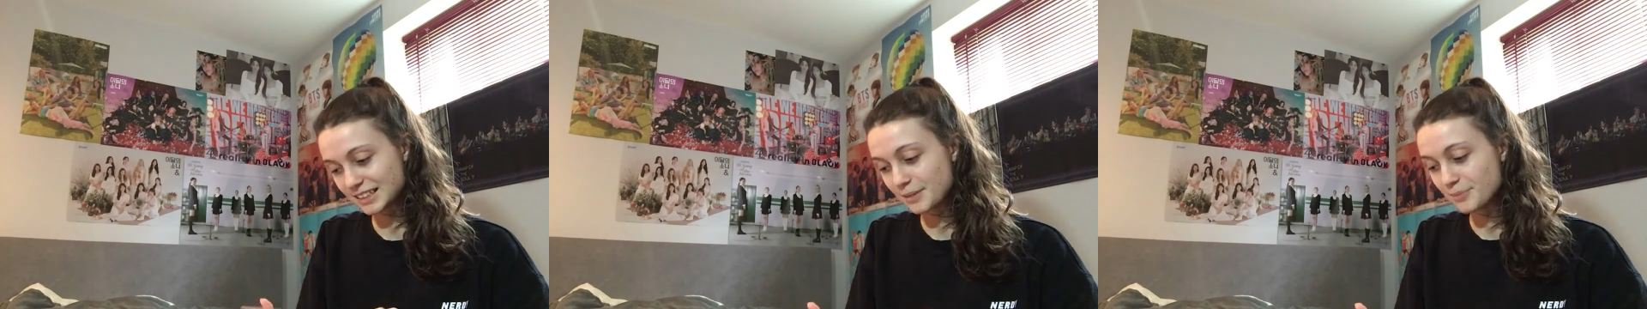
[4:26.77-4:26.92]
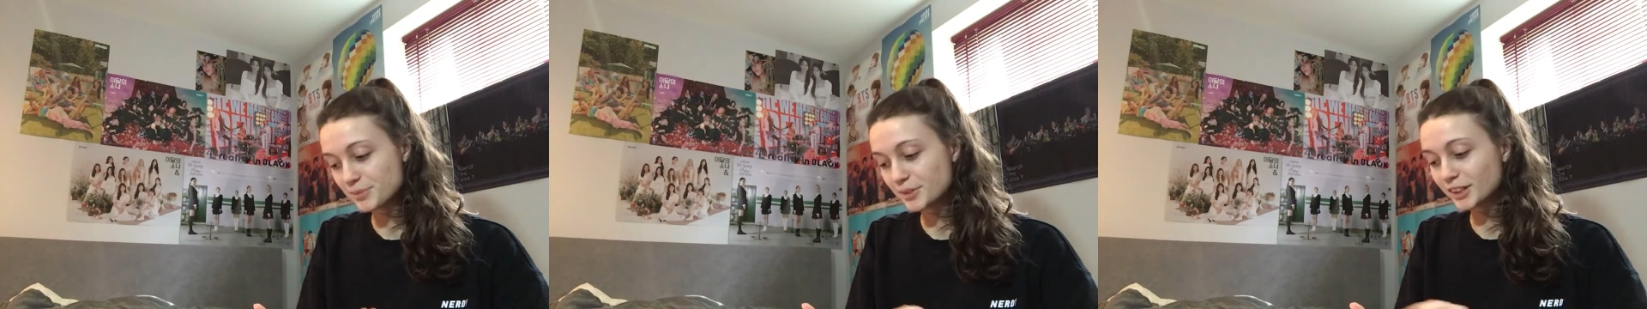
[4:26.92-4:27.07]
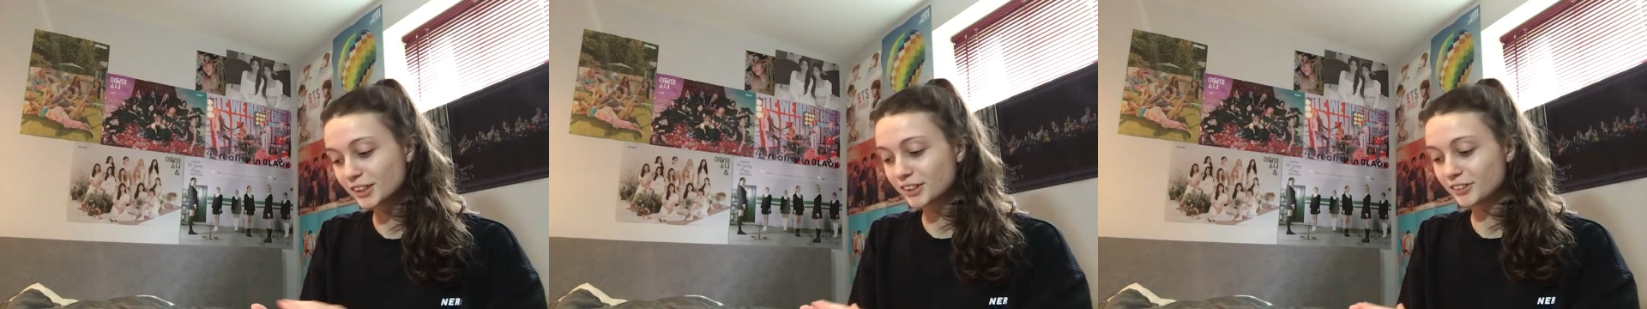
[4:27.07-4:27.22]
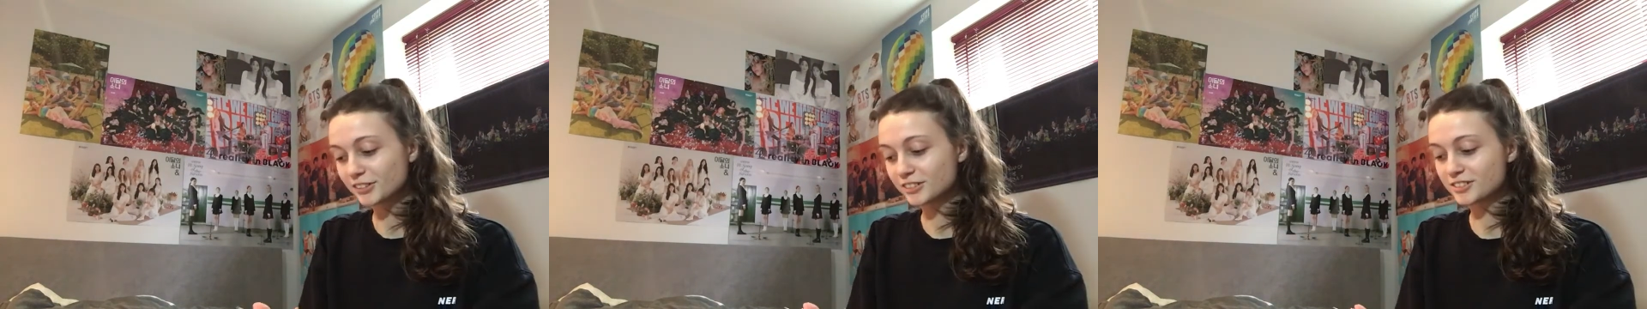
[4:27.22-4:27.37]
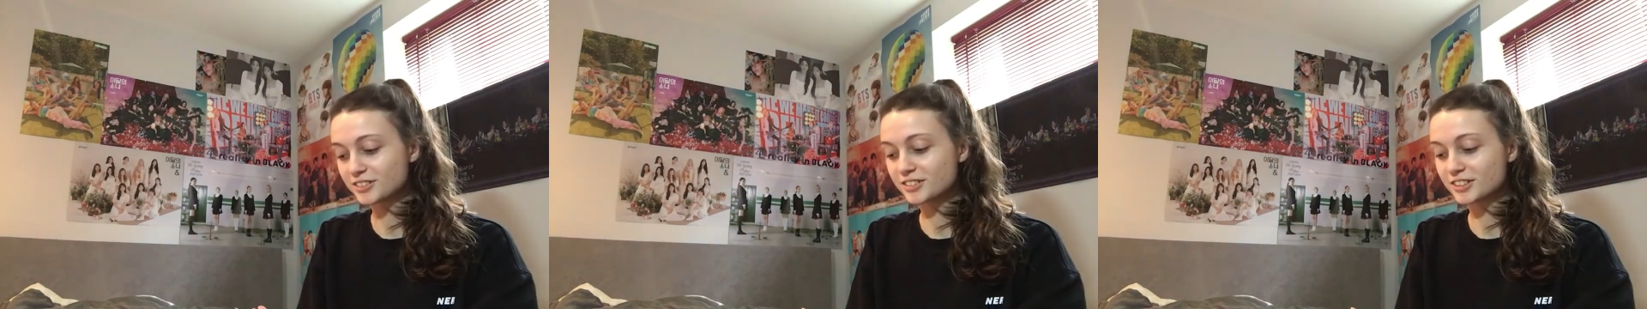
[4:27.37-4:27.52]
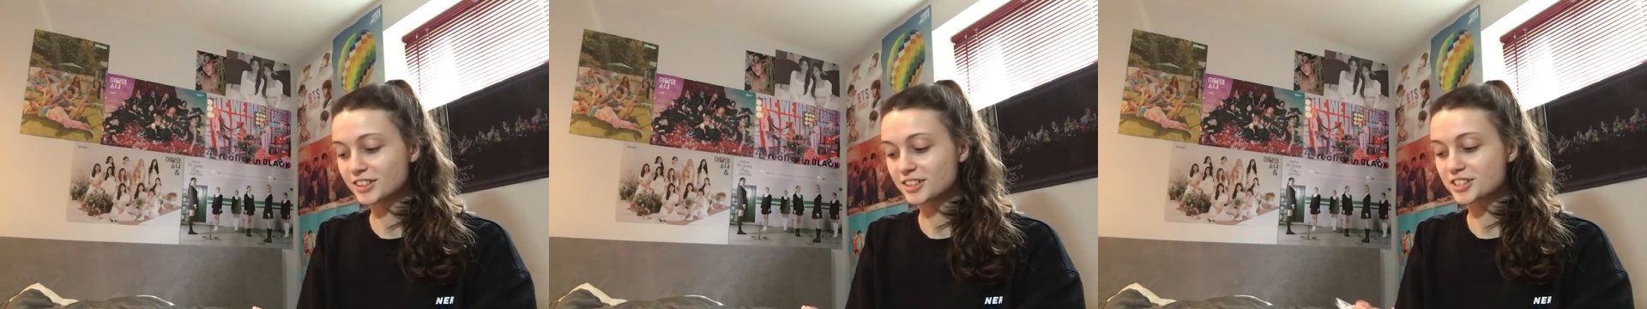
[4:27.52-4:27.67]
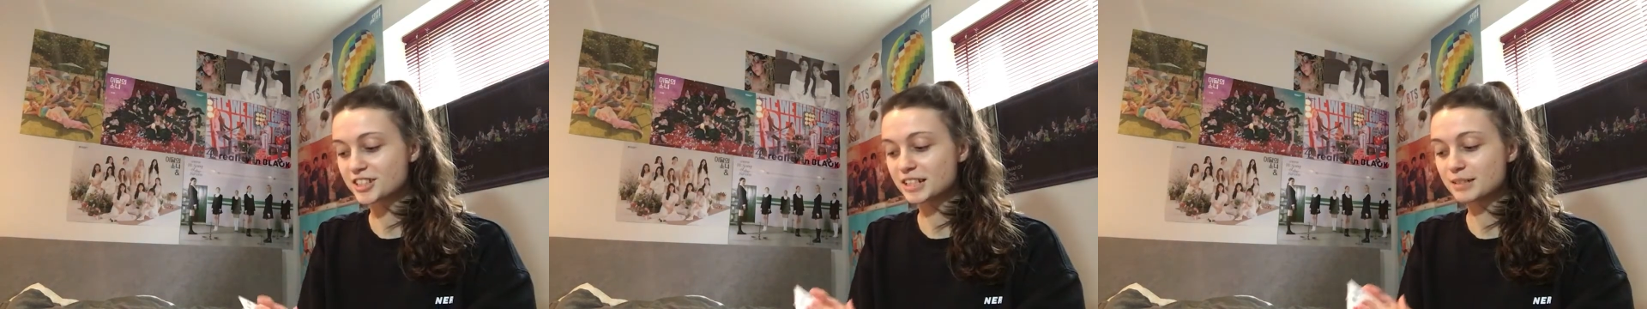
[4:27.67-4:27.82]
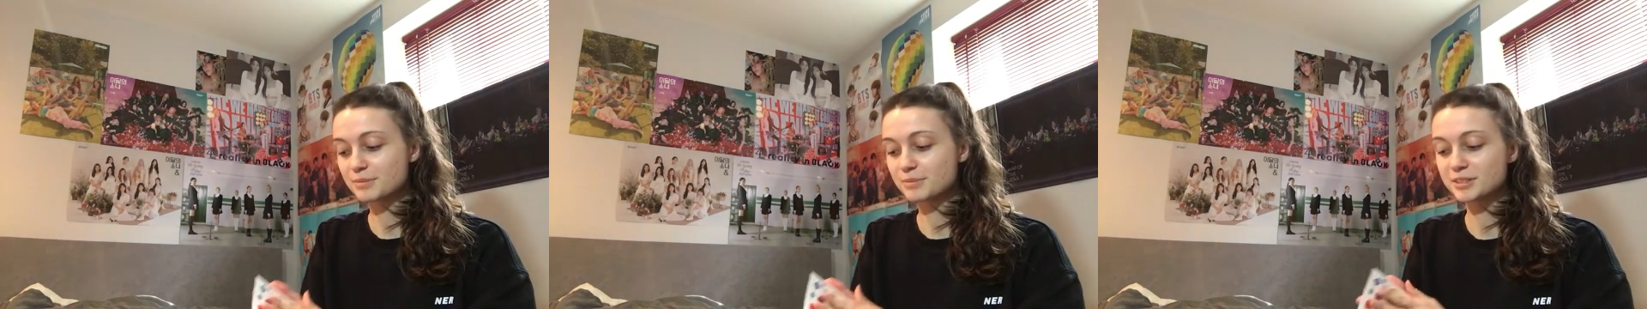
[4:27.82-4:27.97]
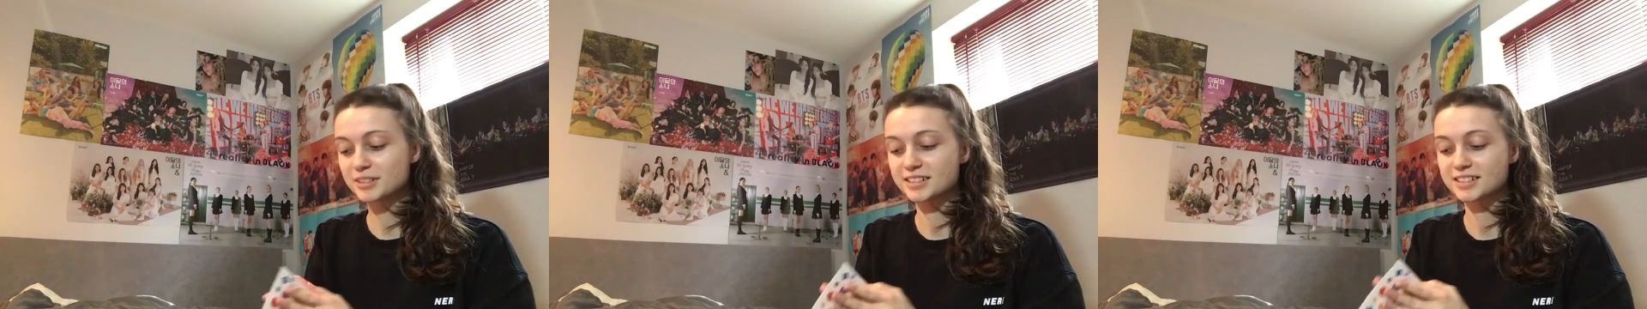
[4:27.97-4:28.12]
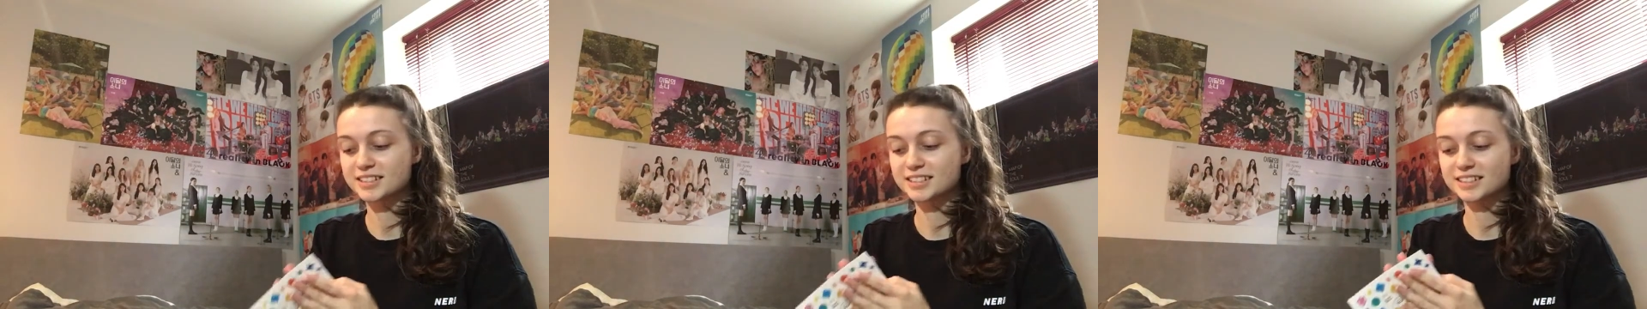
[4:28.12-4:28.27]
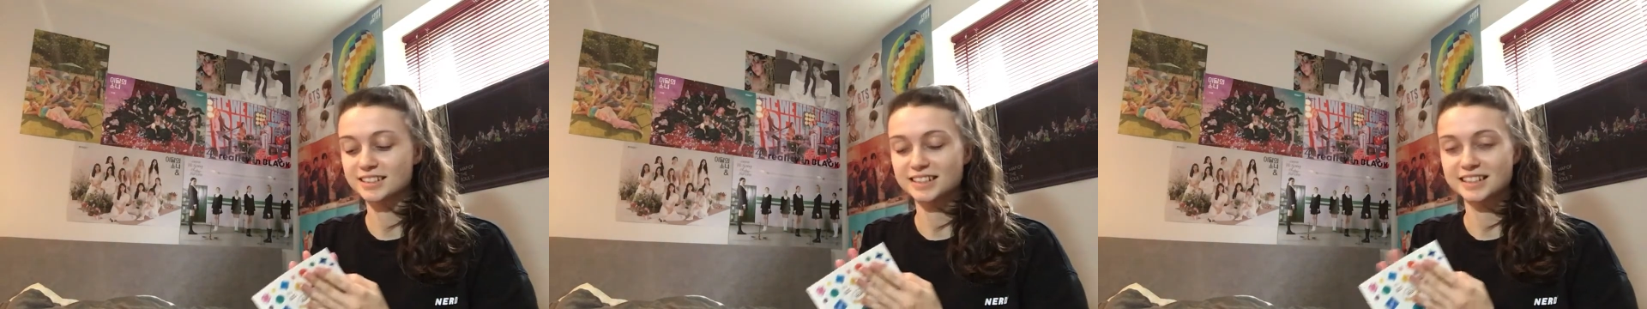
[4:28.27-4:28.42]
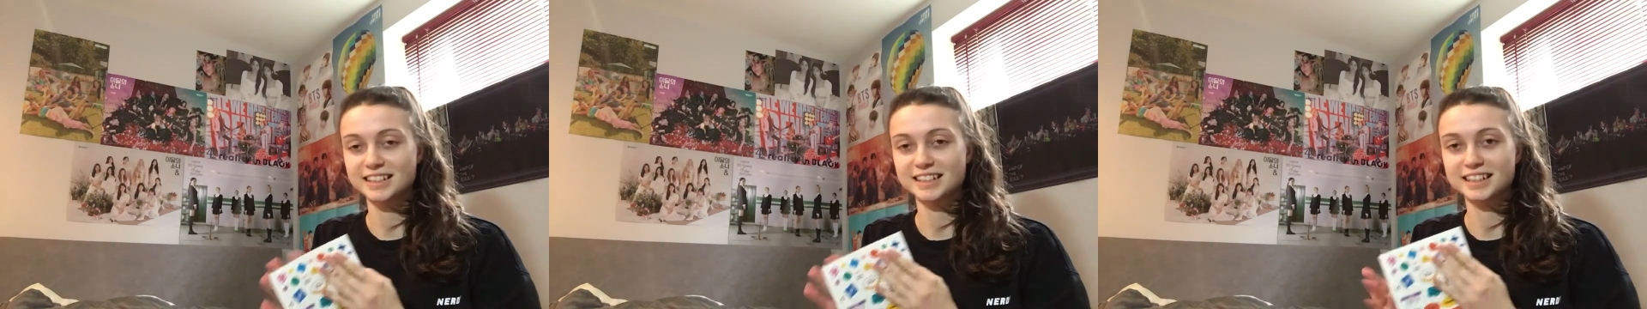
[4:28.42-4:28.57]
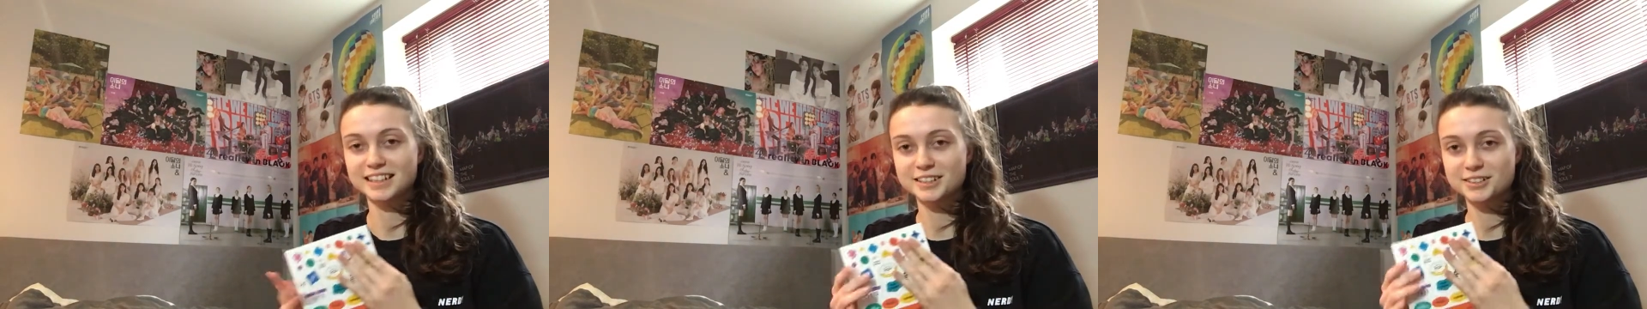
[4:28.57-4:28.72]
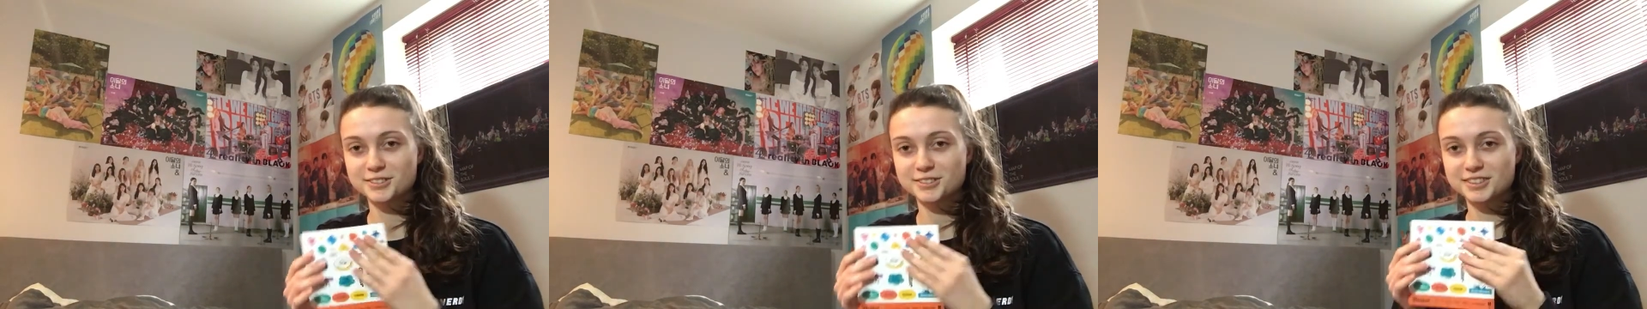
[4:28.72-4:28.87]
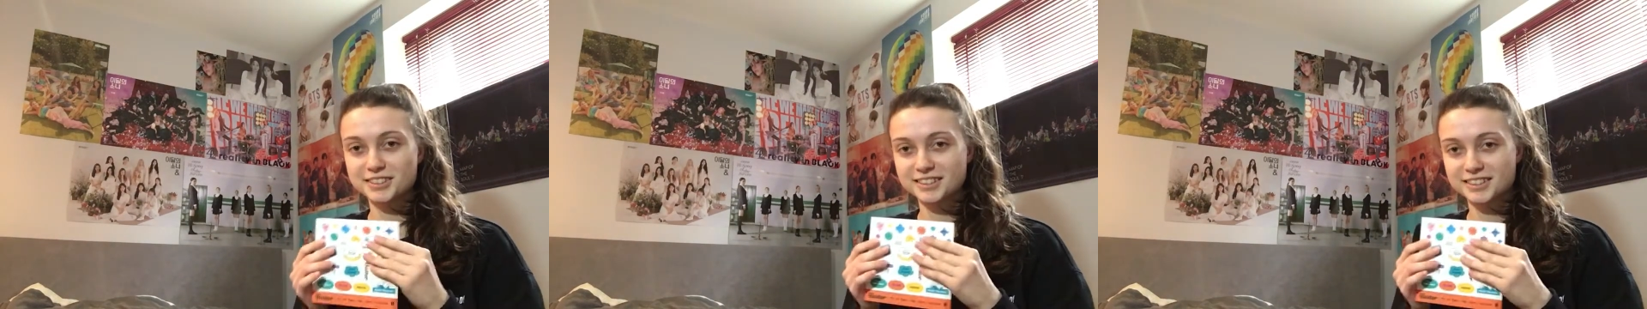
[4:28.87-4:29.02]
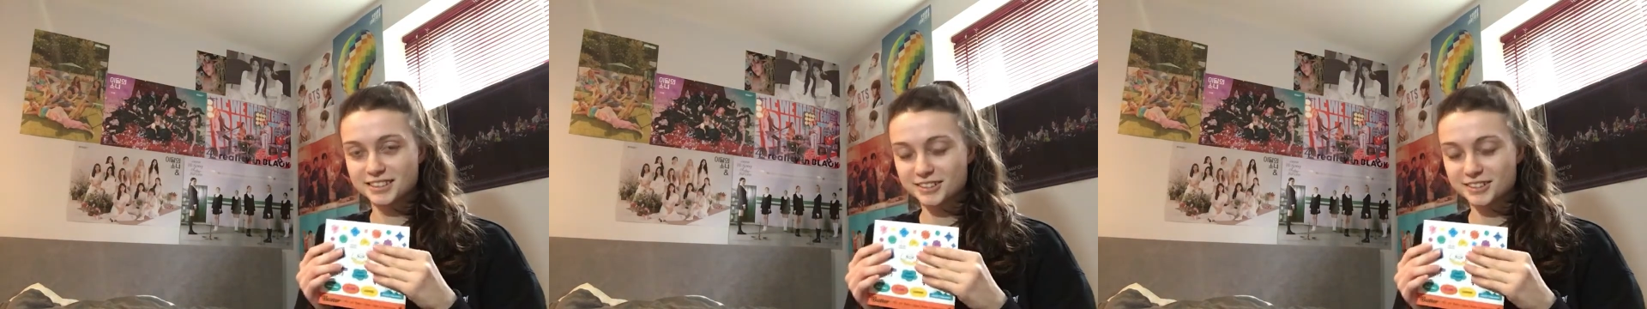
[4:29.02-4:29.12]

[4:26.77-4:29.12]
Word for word: I'm not going to touch them because I like to,